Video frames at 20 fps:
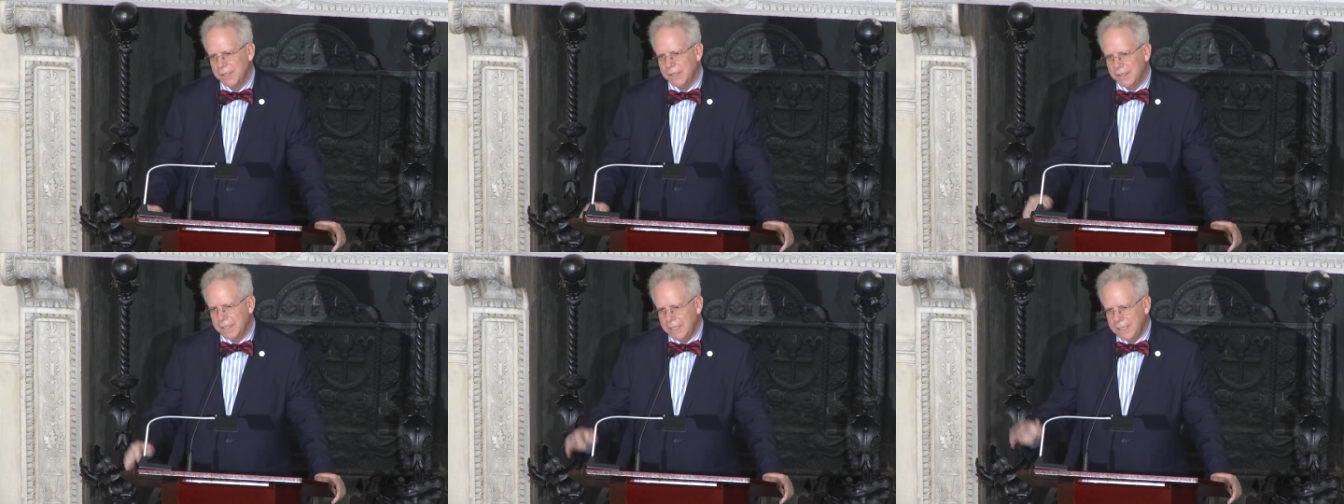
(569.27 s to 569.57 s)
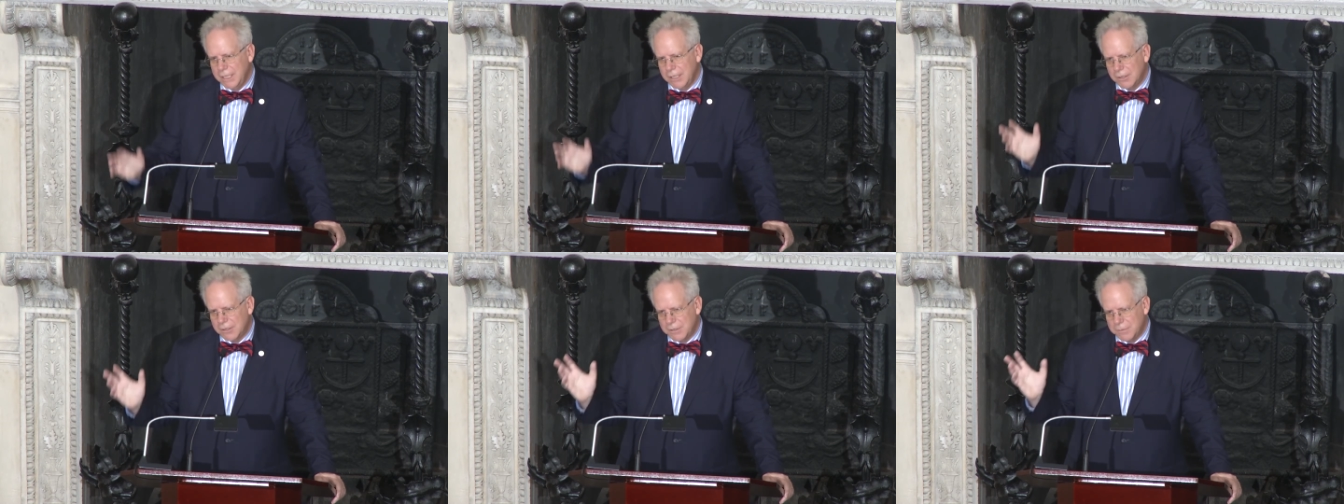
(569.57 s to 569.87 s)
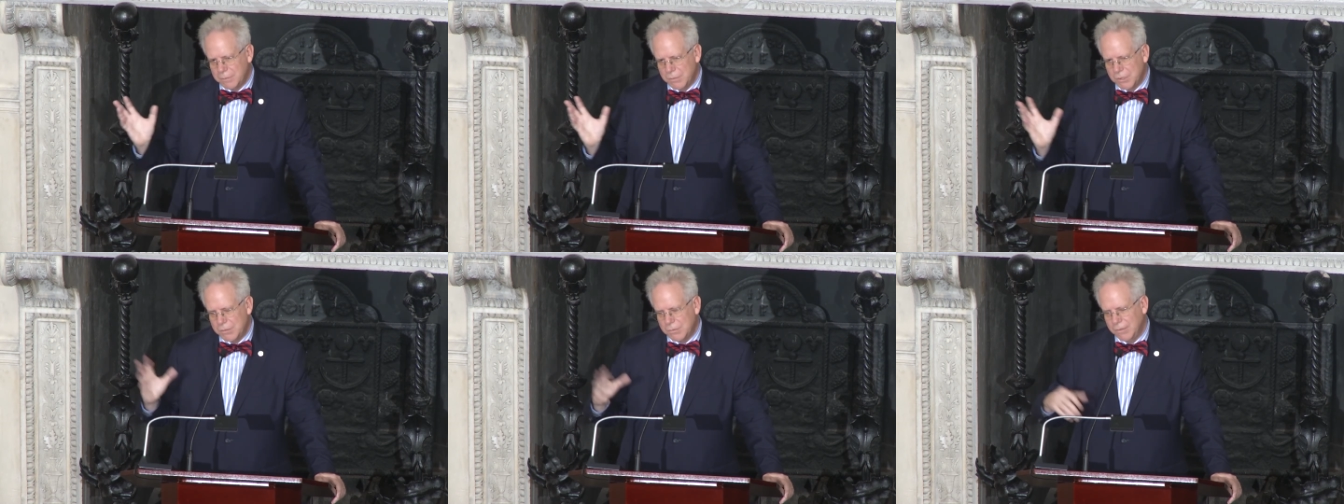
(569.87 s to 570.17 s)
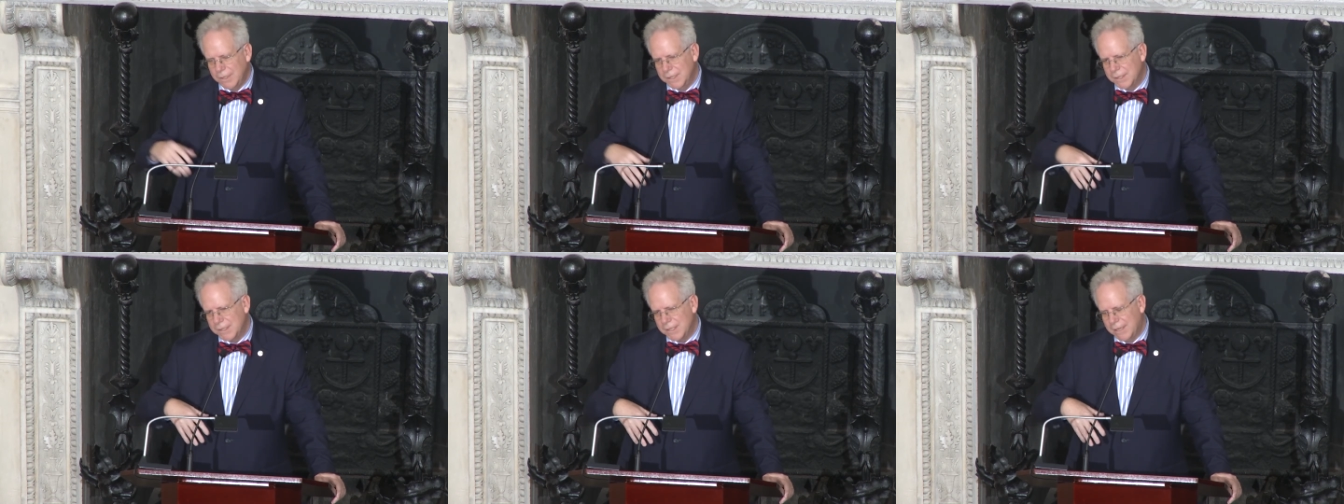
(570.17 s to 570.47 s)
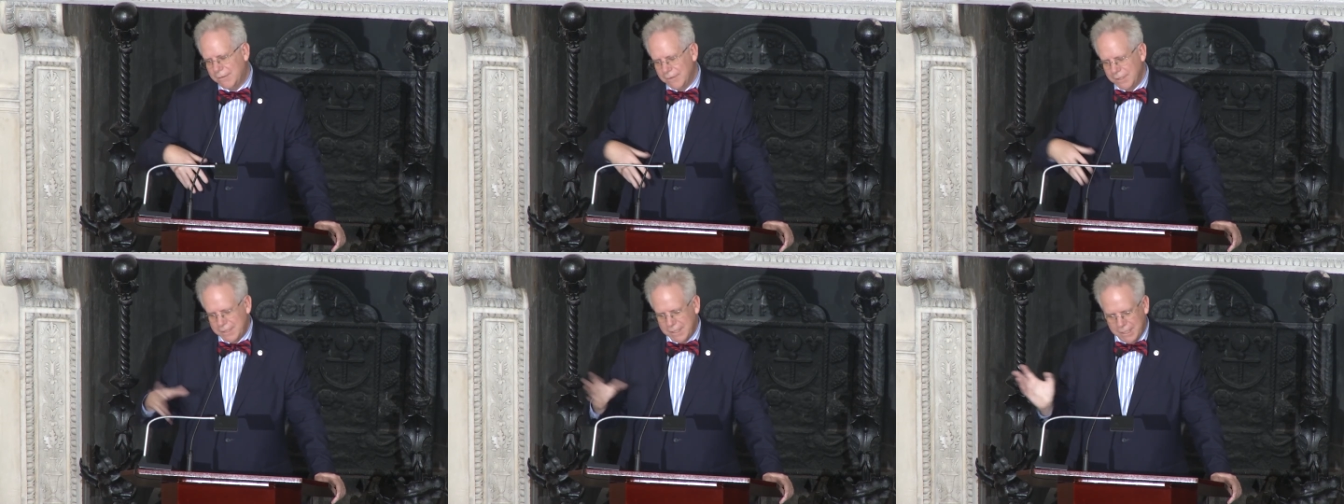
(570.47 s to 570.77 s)
in the years between
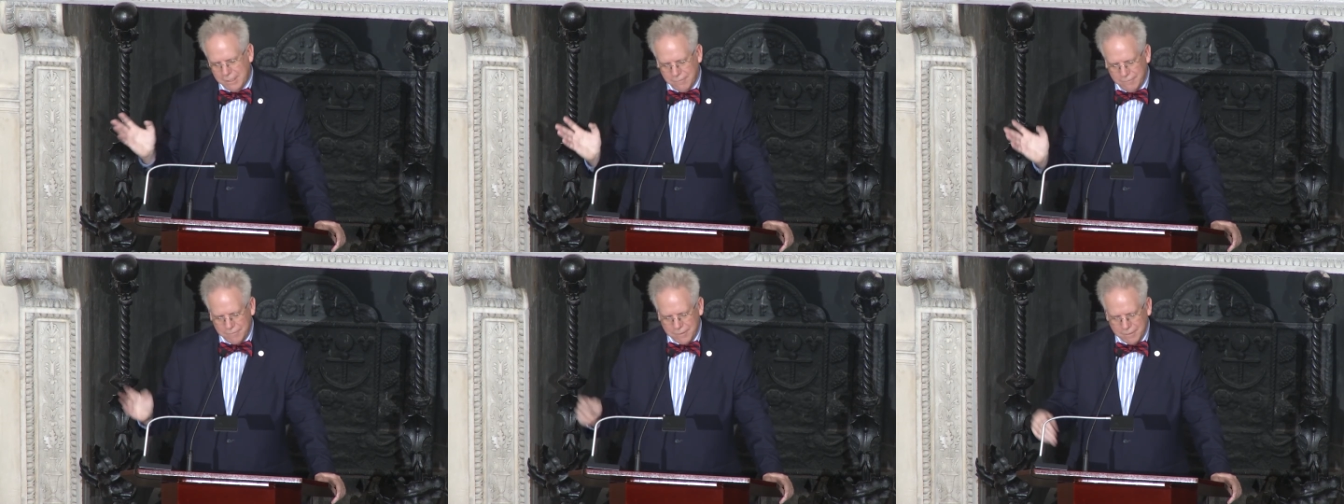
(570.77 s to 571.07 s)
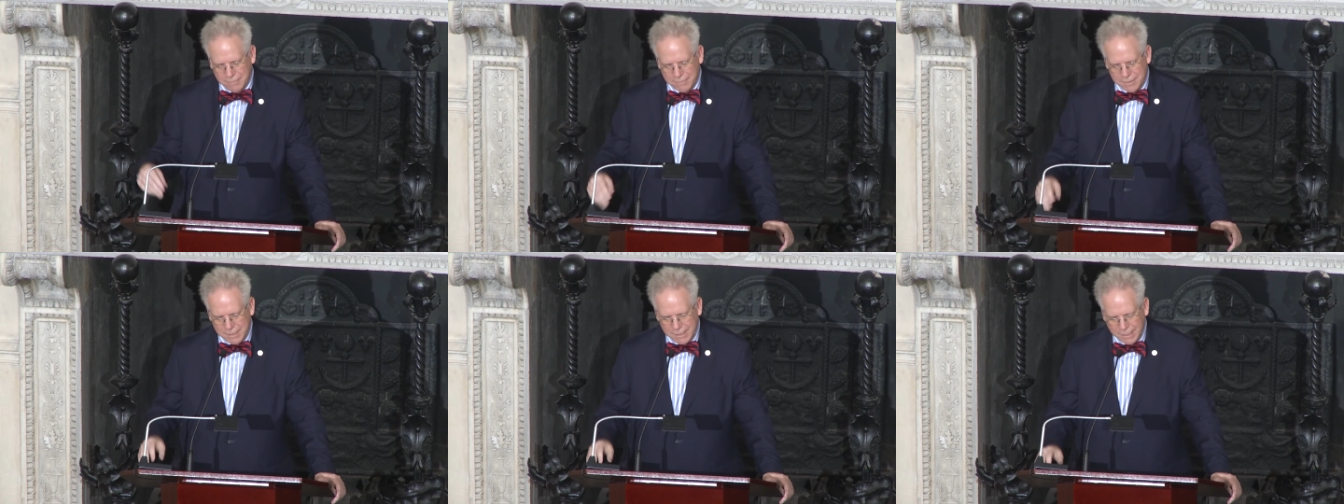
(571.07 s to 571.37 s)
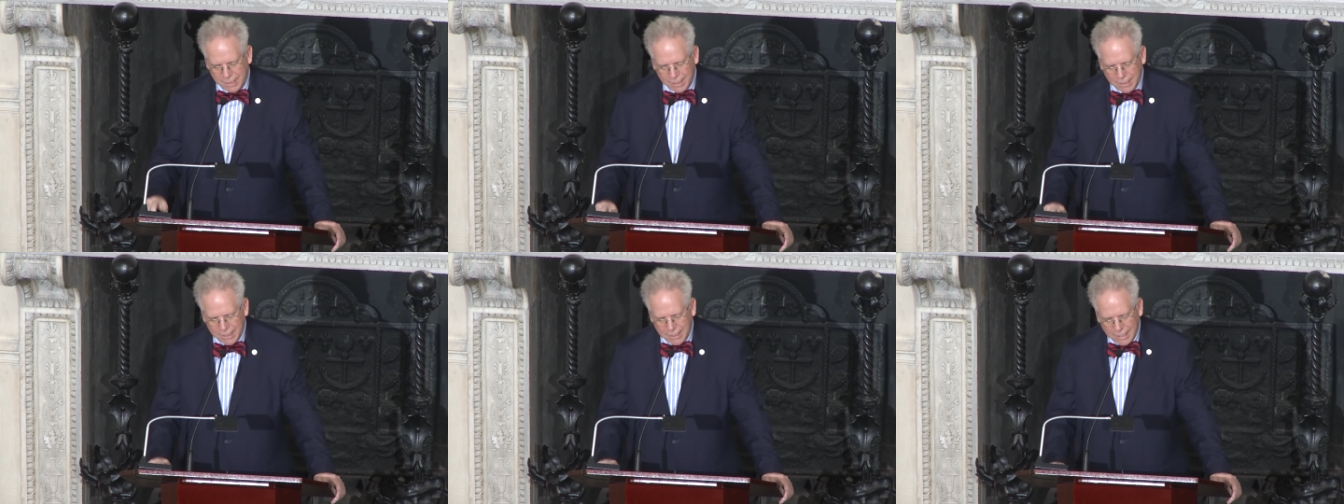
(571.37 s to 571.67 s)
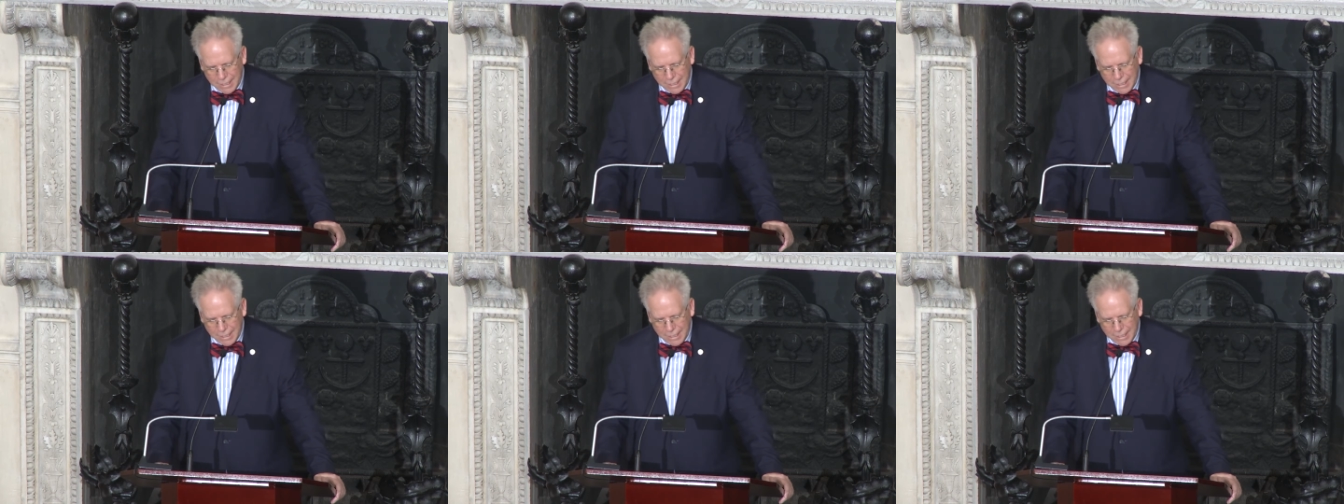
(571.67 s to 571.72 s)
1750